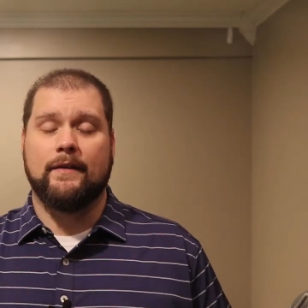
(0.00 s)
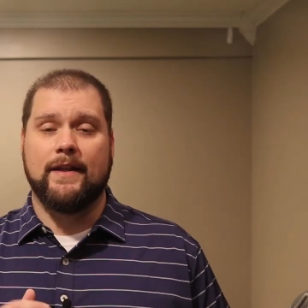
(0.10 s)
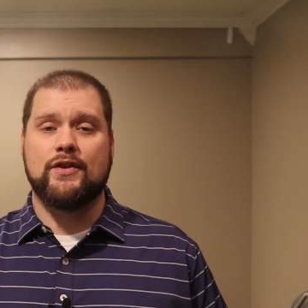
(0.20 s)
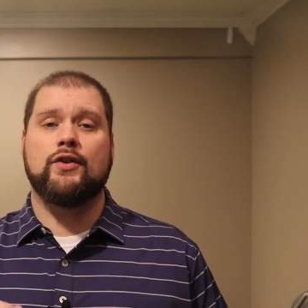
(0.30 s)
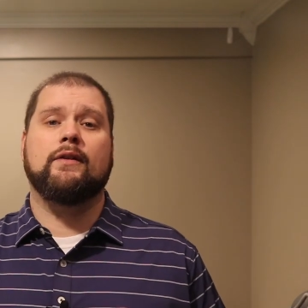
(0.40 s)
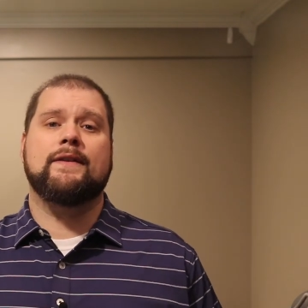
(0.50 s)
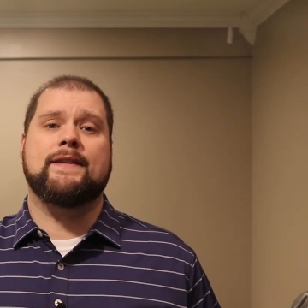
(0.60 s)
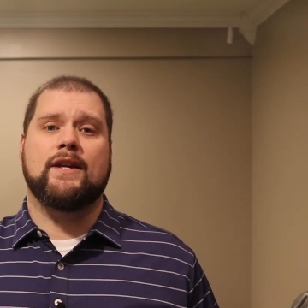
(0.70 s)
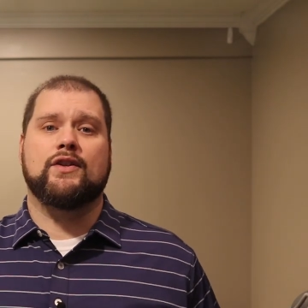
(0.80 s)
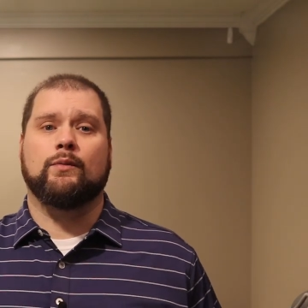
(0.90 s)
This
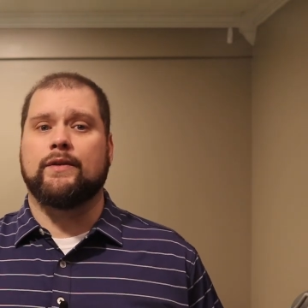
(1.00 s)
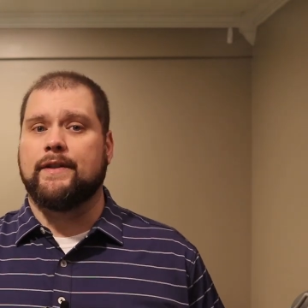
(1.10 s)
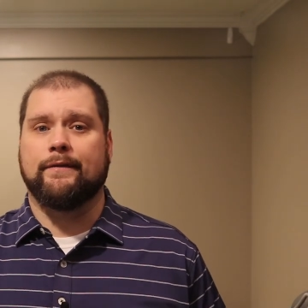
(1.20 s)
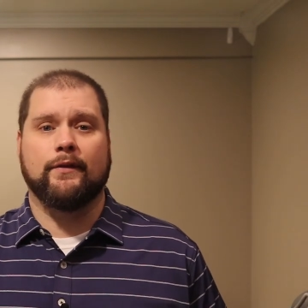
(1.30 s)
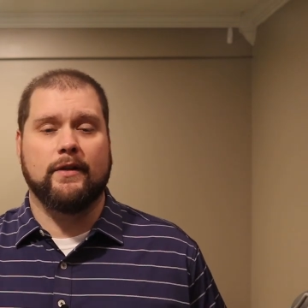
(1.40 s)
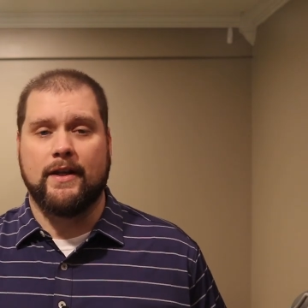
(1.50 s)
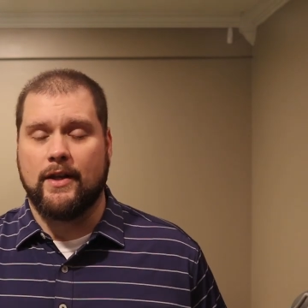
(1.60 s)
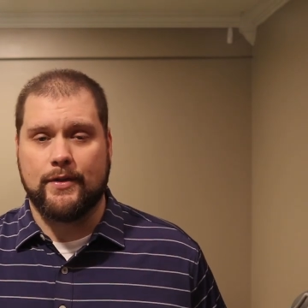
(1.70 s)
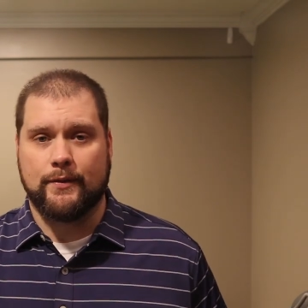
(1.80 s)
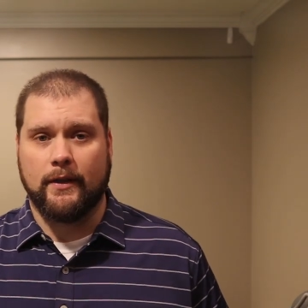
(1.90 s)
utilization will differ in
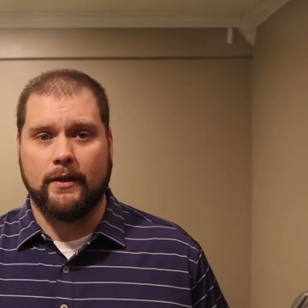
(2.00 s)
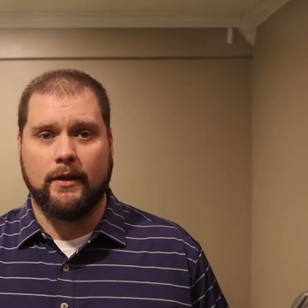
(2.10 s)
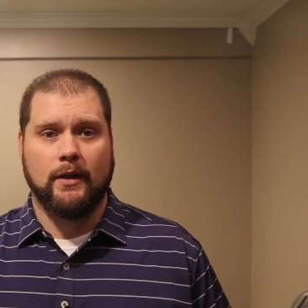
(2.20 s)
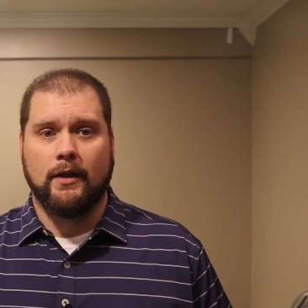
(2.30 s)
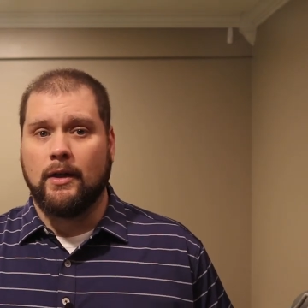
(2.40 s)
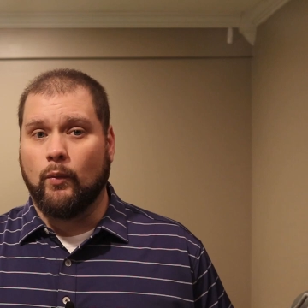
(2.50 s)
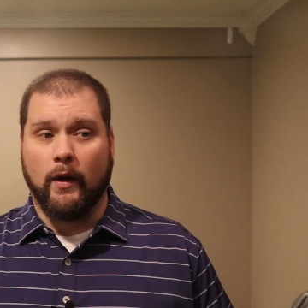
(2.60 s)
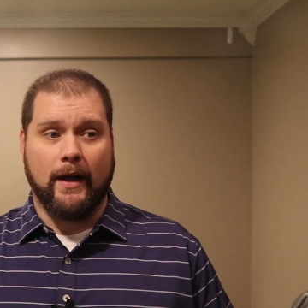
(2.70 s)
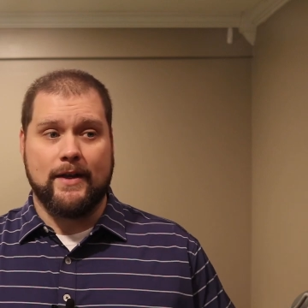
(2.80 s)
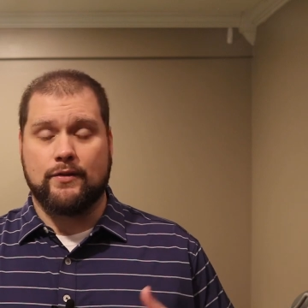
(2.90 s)
industry,
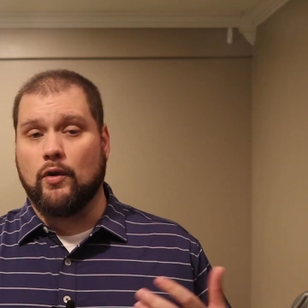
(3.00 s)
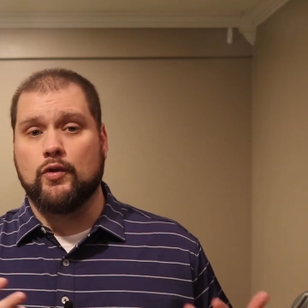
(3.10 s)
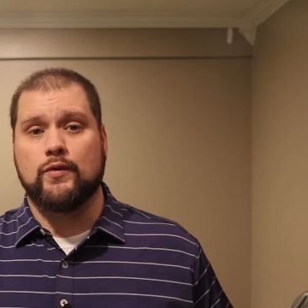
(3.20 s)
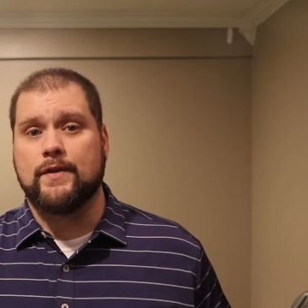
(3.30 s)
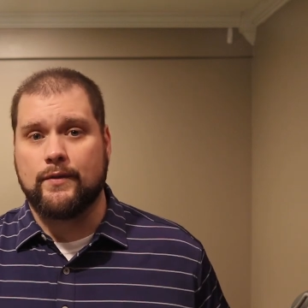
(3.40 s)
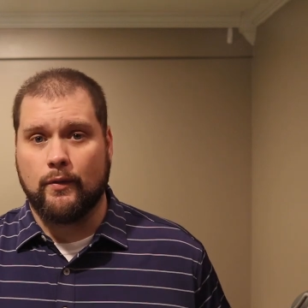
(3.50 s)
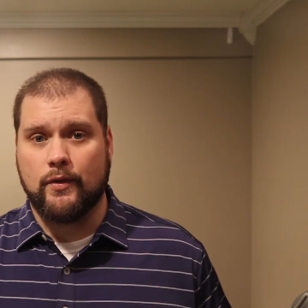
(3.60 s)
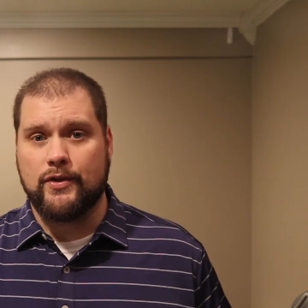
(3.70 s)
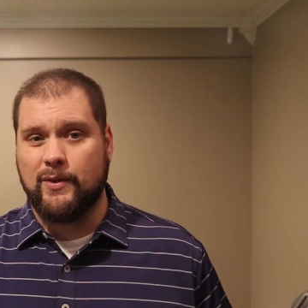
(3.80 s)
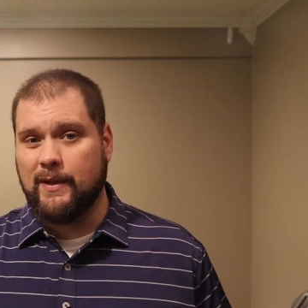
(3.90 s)
whereas grocery
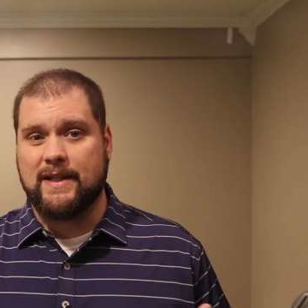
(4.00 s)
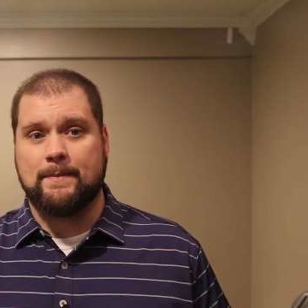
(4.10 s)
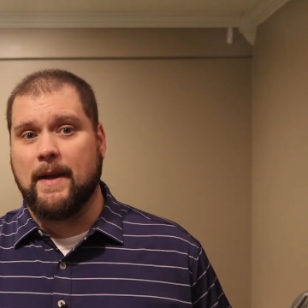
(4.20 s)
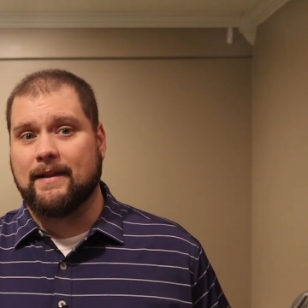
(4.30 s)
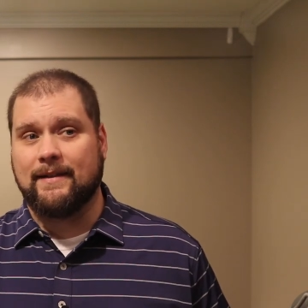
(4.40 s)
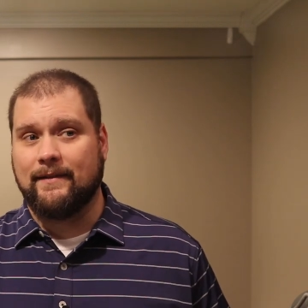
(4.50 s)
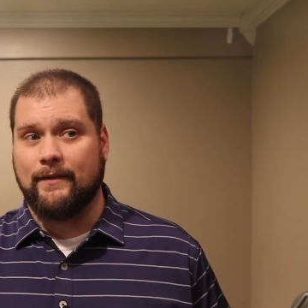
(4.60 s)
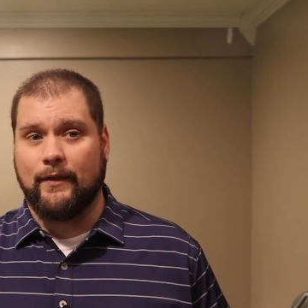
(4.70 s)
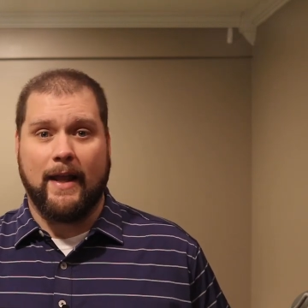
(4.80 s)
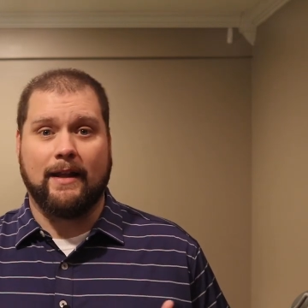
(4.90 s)
stores, you would expect
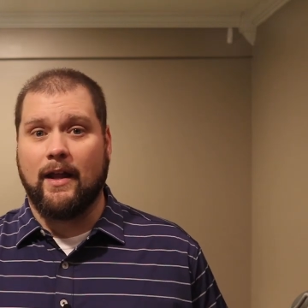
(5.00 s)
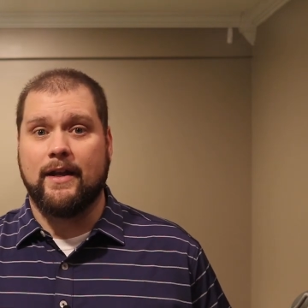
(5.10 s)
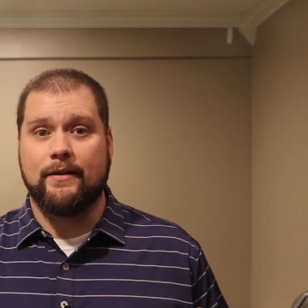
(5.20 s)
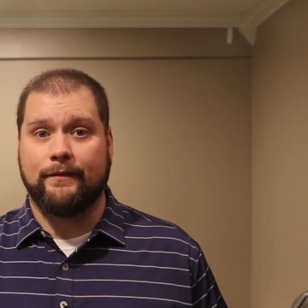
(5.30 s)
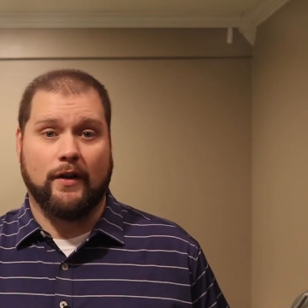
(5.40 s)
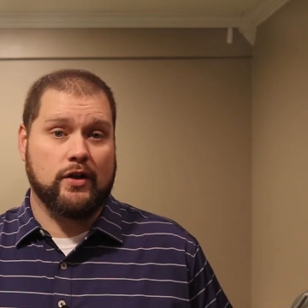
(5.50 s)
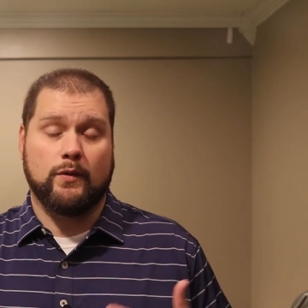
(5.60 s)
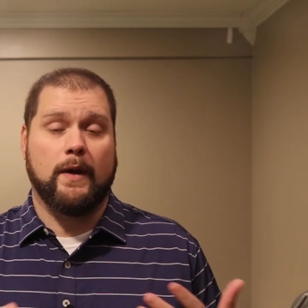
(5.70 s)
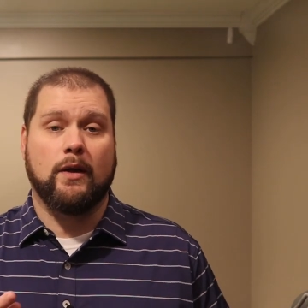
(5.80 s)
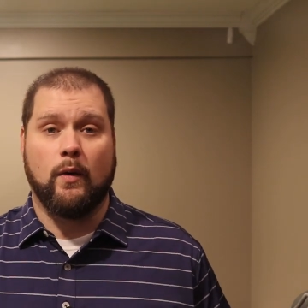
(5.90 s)
to, for that line to
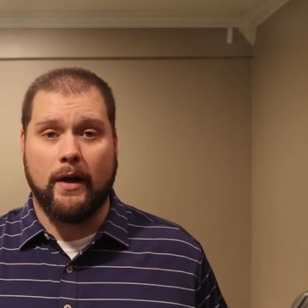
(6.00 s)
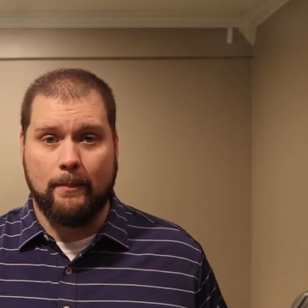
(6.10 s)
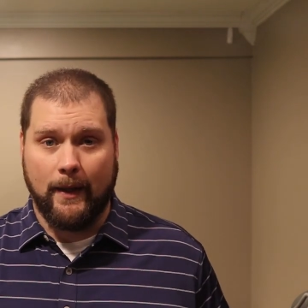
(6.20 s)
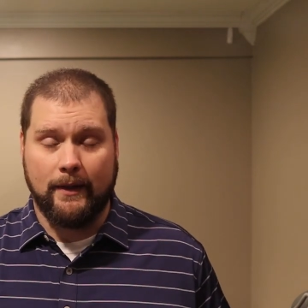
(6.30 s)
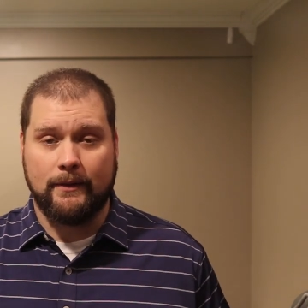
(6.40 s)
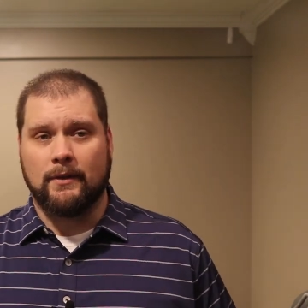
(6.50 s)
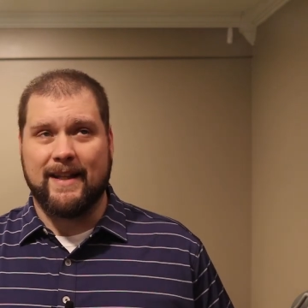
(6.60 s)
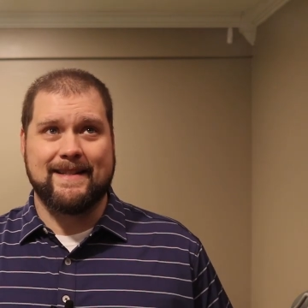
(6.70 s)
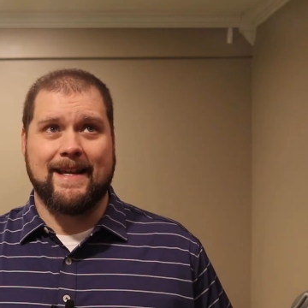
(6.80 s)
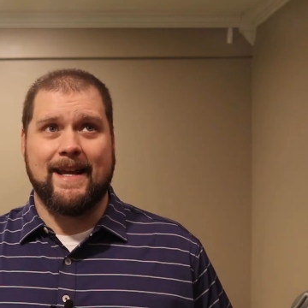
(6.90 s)
fluctuate quite a bit.
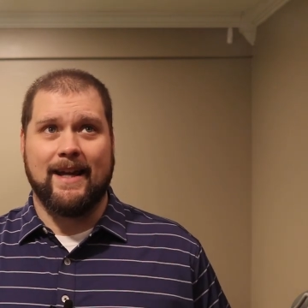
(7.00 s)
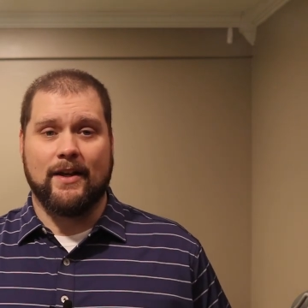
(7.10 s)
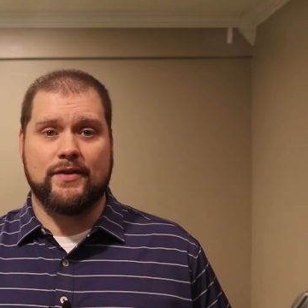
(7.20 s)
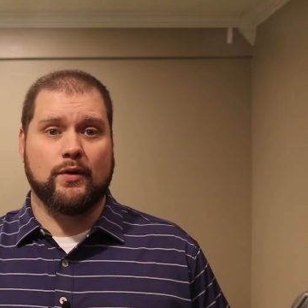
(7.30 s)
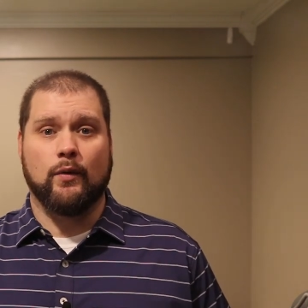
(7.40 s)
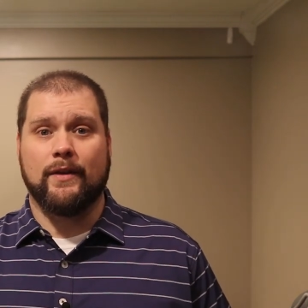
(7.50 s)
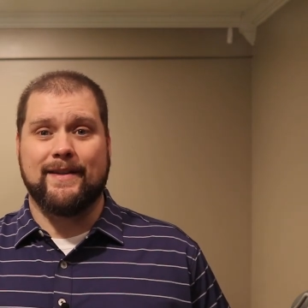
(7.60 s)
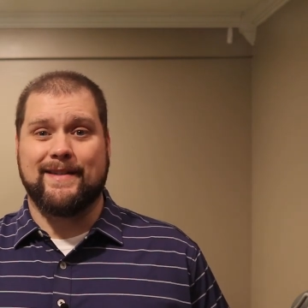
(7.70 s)
Let's say a store